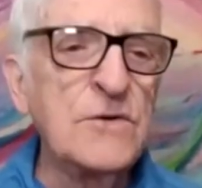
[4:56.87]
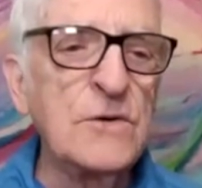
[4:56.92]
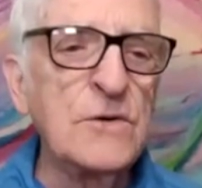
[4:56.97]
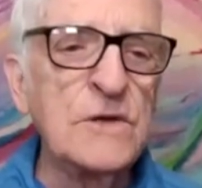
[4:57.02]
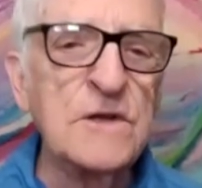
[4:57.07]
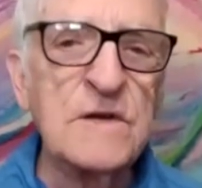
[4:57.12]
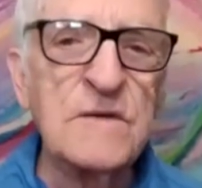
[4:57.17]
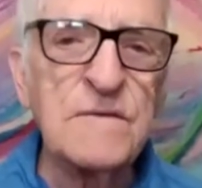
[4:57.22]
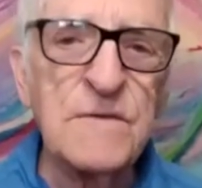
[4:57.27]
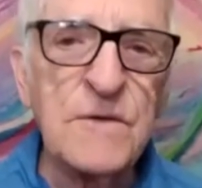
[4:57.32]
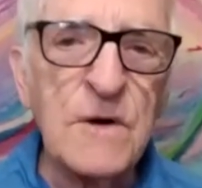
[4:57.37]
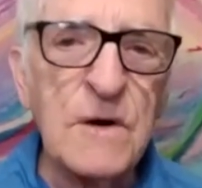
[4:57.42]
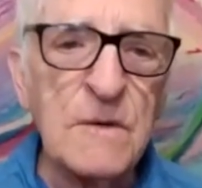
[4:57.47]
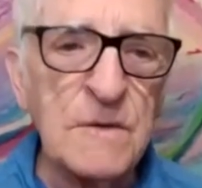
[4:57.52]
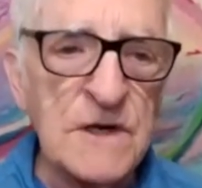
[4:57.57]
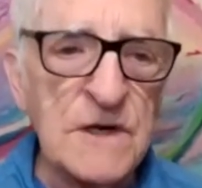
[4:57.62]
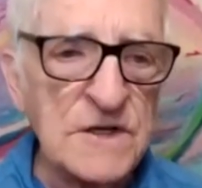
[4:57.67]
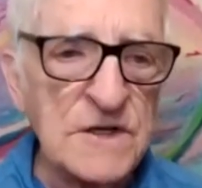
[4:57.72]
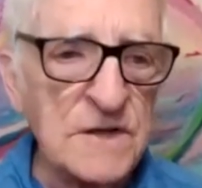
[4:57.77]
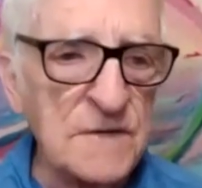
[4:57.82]
Julian of
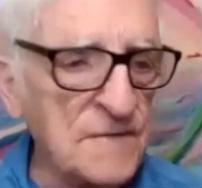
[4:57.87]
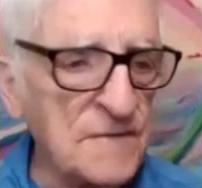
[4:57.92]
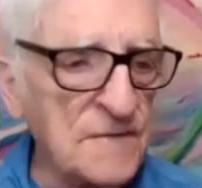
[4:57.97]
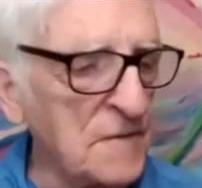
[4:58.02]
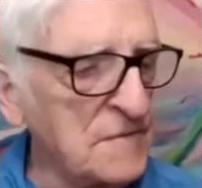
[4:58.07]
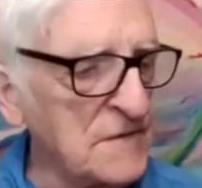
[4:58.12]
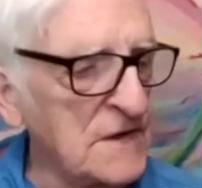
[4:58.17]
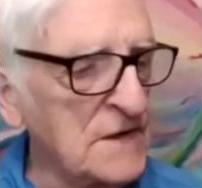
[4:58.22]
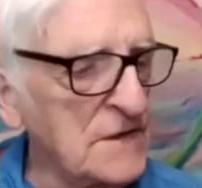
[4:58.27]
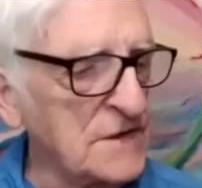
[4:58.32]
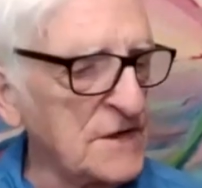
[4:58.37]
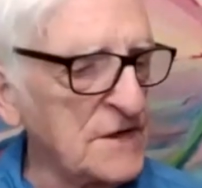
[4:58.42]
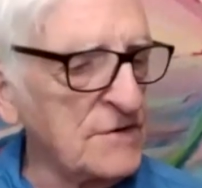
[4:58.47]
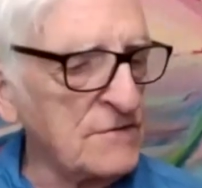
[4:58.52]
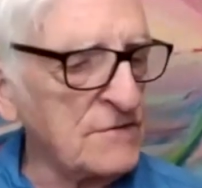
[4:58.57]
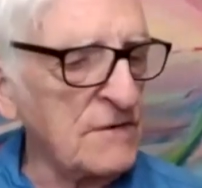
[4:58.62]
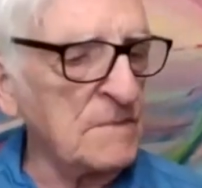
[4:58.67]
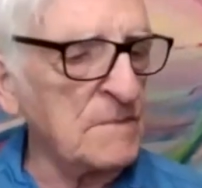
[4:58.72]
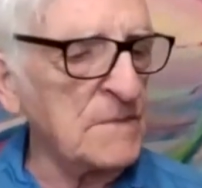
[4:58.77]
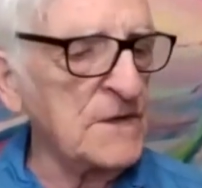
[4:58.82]
Norwich, 15th
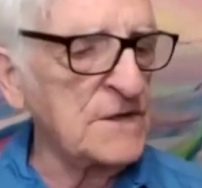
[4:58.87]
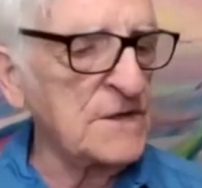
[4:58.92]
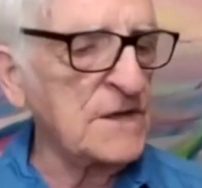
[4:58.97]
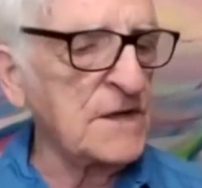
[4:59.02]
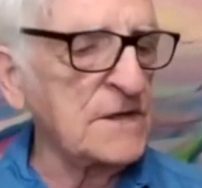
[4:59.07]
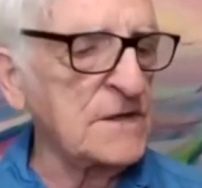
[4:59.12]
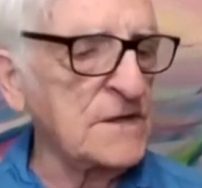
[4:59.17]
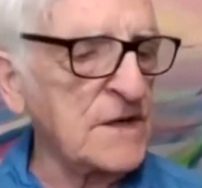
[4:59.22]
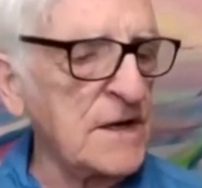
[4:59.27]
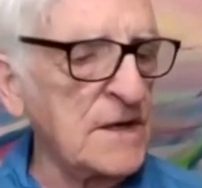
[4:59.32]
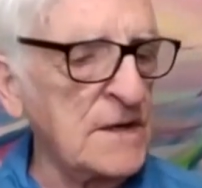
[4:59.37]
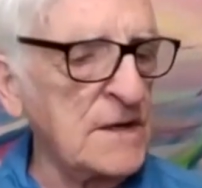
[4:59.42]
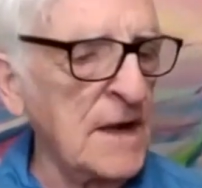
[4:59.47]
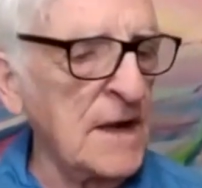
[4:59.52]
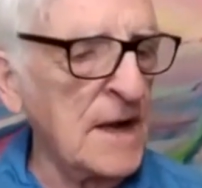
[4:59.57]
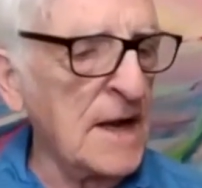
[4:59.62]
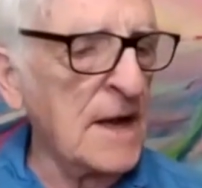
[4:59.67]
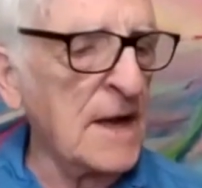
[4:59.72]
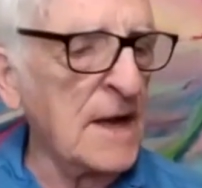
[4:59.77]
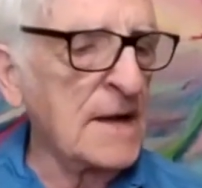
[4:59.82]
century mystic,
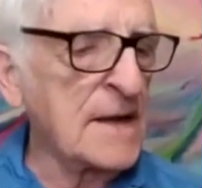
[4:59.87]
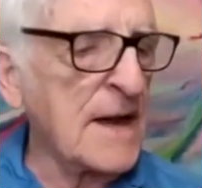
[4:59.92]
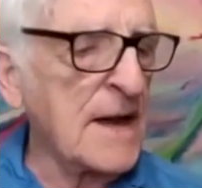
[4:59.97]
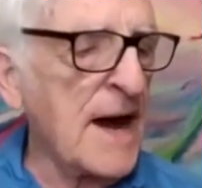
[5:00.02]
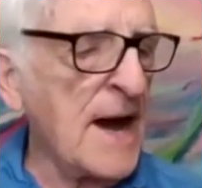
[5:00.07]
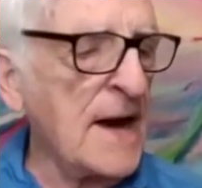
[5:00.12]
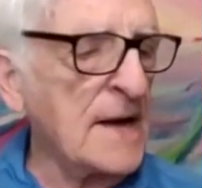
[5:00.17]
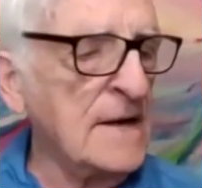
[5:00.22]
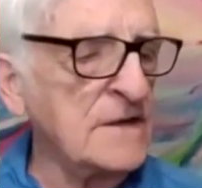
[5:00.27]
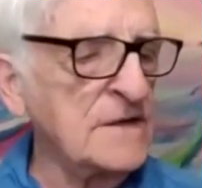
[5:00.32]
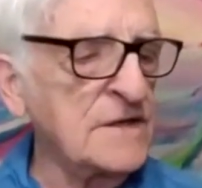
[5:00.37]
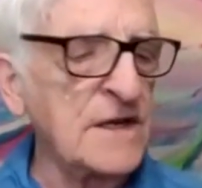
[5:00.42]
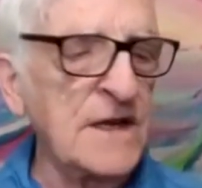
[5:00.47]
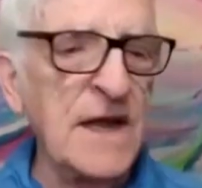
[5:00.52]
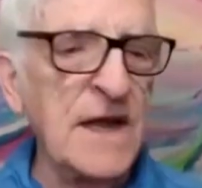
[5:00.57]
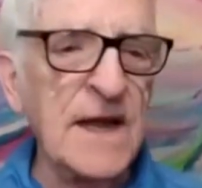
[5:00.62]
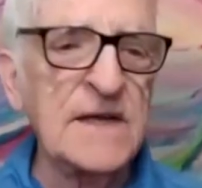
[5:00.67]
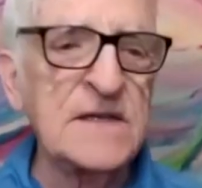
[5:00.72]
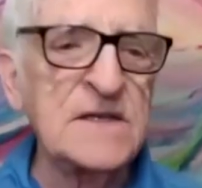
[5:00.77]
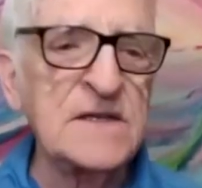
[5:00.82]
said, God
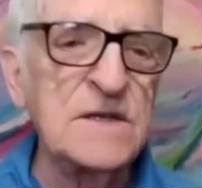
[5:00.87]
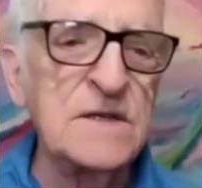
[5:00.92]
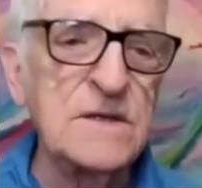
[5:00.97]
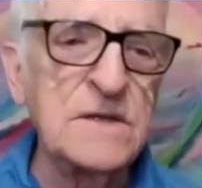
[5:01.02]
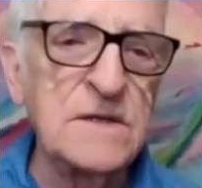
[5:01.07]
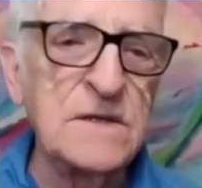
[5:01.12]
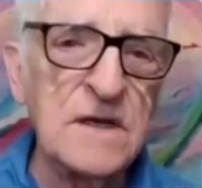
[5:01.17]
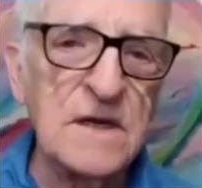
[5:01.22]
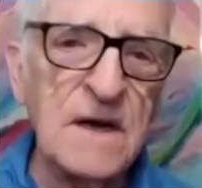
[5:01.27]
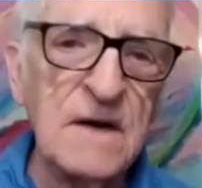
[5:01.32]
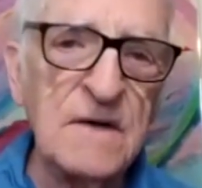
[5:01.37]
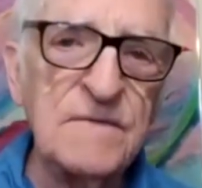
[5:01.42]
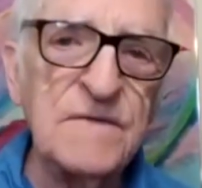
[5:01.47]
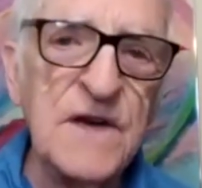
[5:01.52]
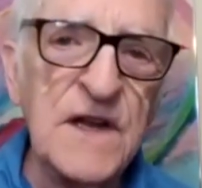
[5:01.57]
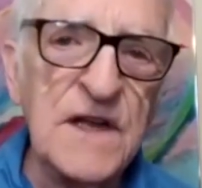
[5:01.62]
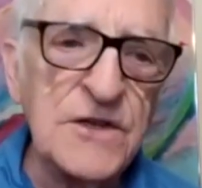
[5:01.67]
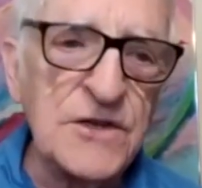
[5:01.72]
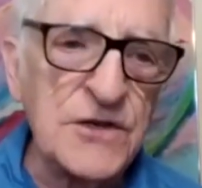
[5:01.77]
is the essence of